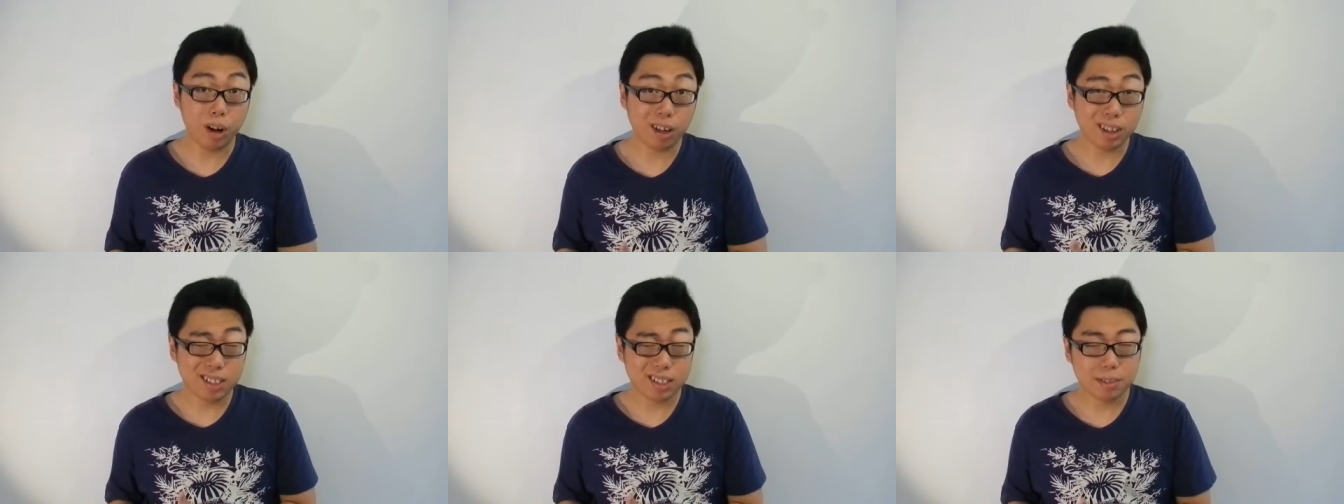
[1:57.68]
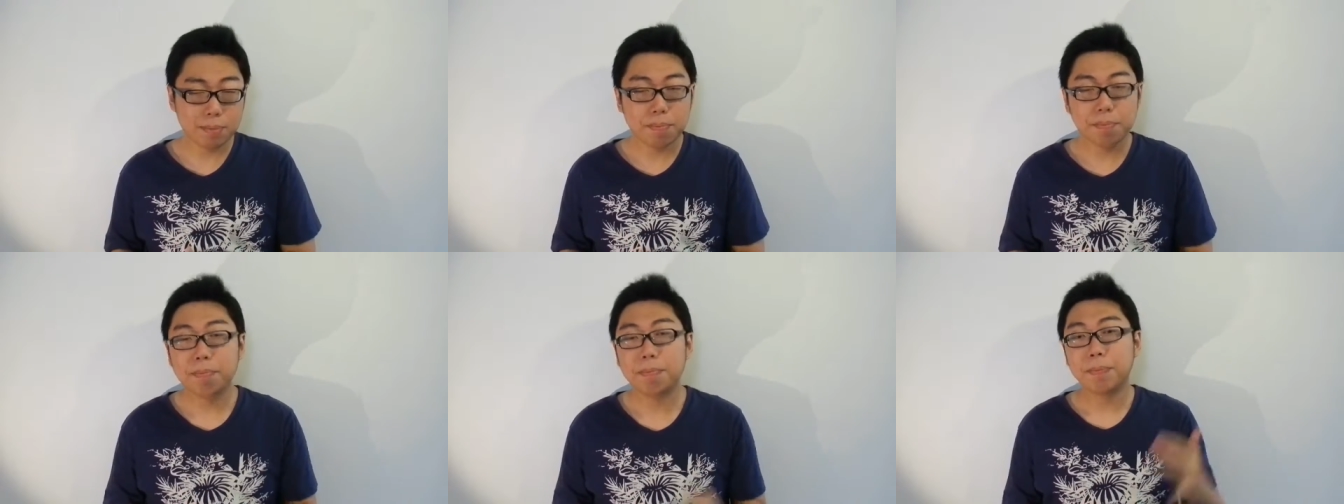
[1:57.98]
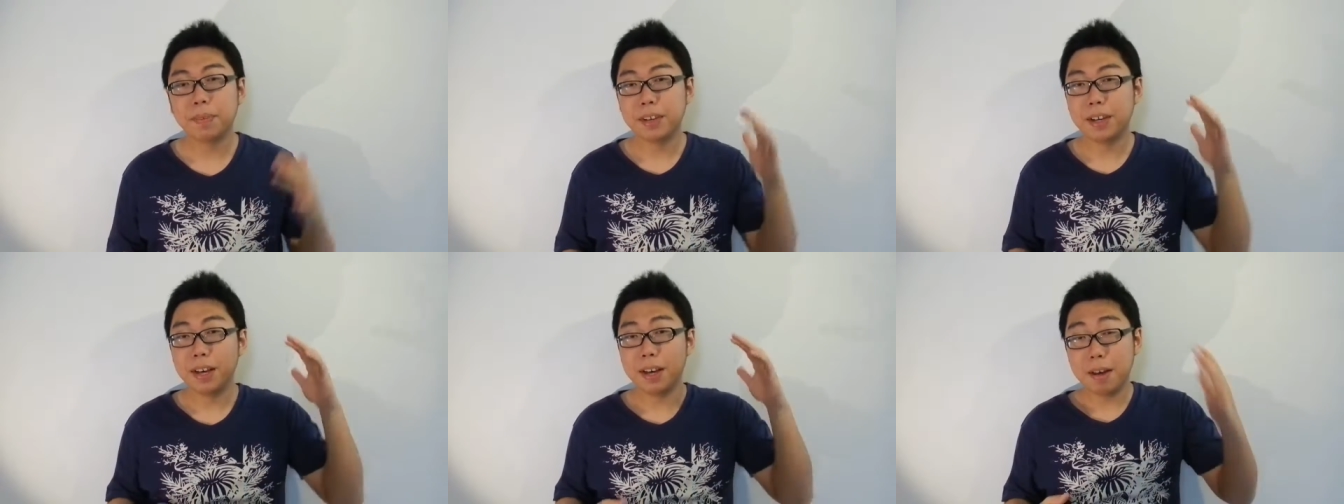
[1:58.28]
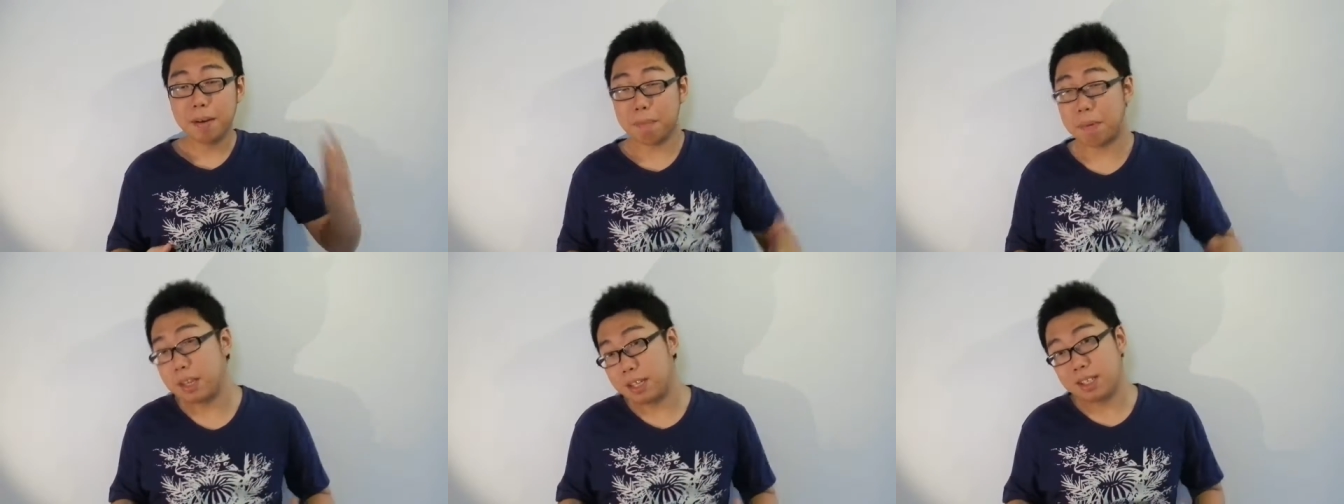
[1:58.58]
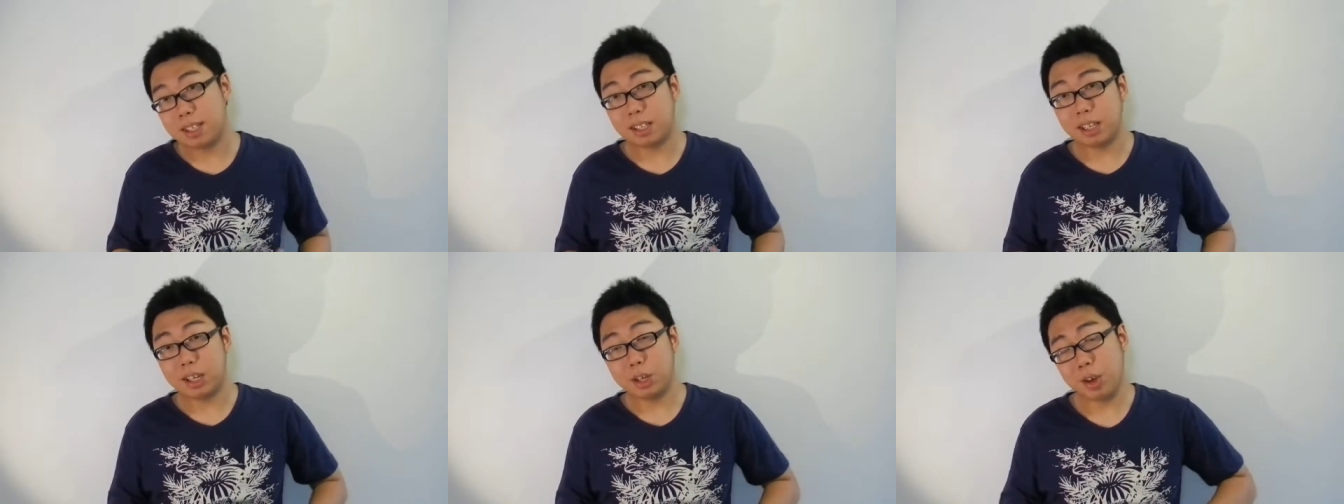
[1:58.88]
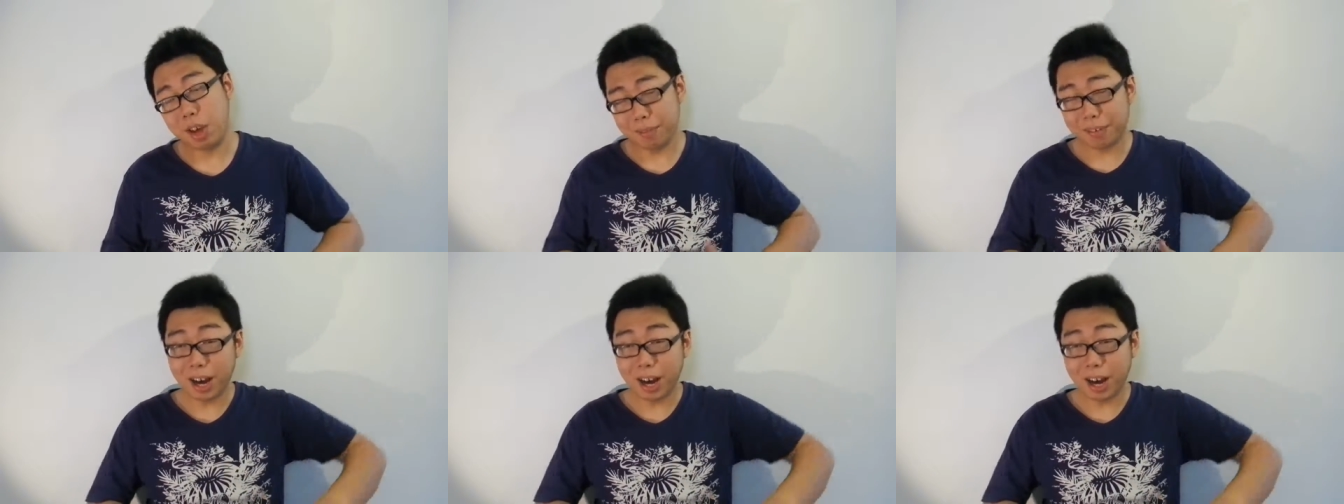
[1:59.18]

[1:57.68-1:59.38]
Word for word: works. Basically, you